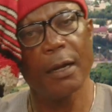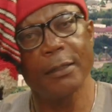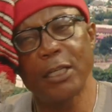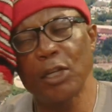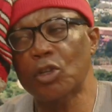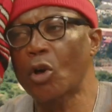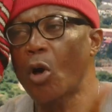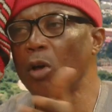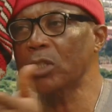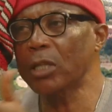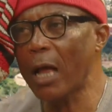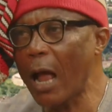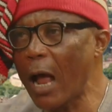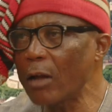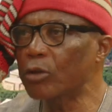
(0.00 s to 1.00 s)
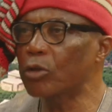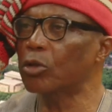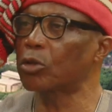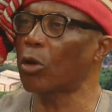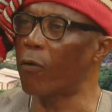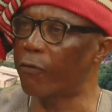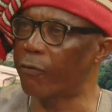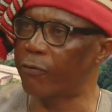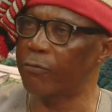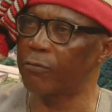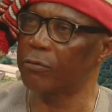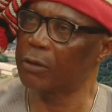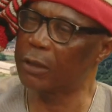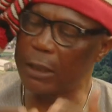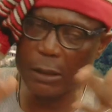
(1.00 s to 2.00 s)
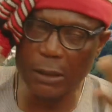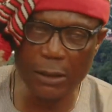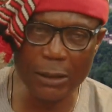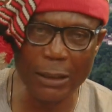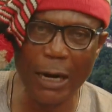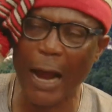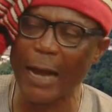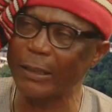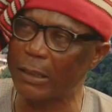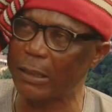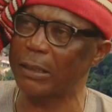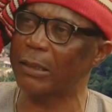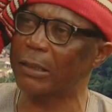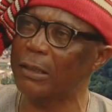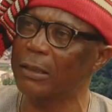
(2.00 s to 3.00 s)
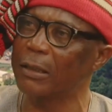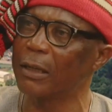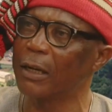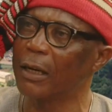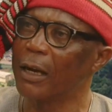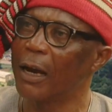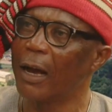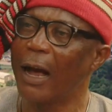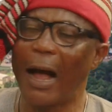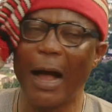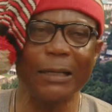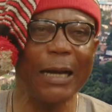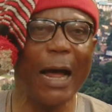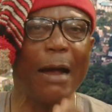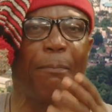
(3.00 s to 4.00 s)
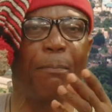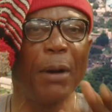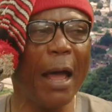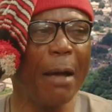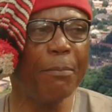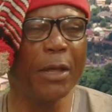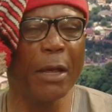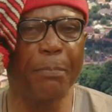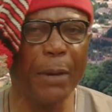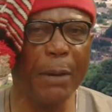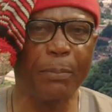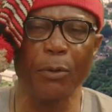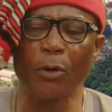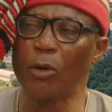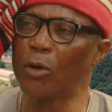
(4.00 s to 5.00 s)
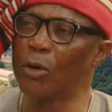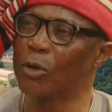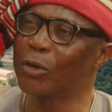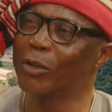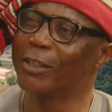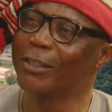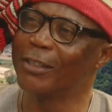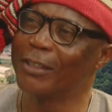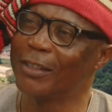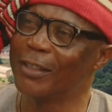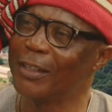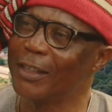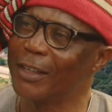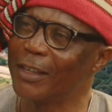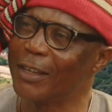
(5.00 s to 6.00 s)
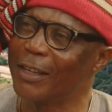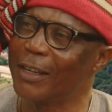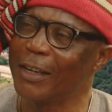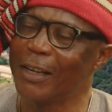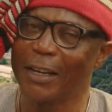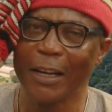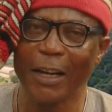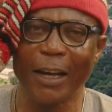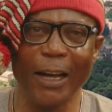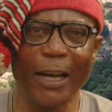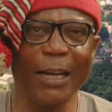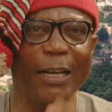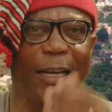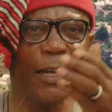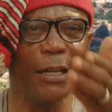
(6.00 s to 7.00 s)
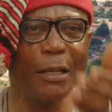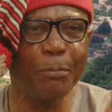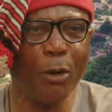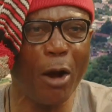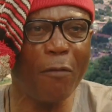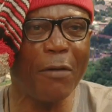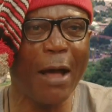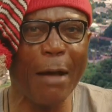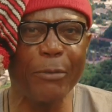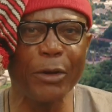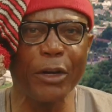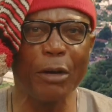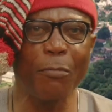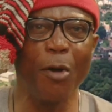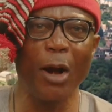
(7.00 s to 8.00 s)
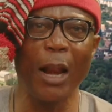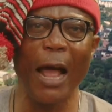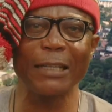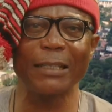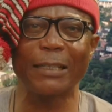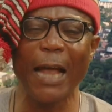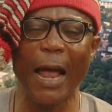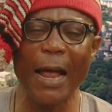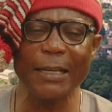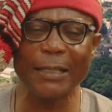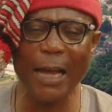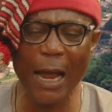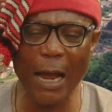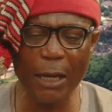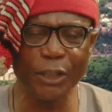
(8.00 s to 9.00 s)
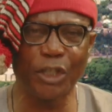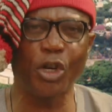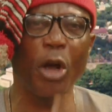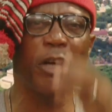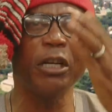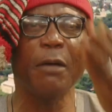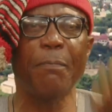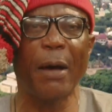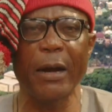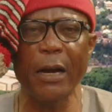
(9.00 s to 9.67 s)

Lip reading: Discuss out of this crisis. And I blame the people. The proverb in Igbo land says, it's only